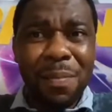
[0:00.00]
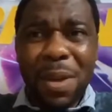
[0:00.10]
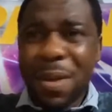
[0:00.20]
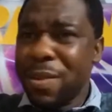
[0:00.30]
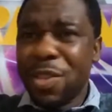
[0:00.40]

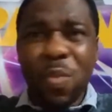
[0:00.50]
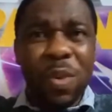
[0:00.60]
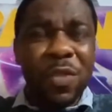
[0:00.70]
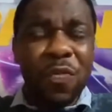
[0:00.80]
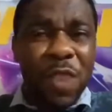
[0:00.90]
Because he
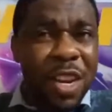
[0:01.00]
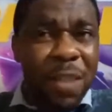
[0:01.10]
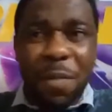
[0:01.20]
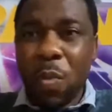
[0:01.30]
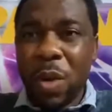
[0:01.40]
was
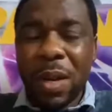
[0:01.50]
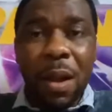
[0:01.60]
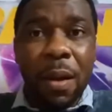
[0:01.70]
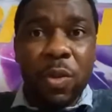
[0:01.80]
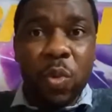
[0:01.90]
feeding me with
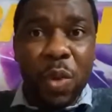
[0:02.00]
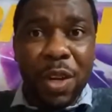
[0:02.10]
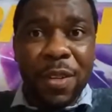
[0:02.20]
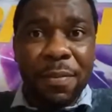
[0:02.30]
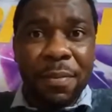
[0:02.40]
God's
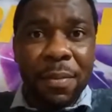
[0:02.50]
word.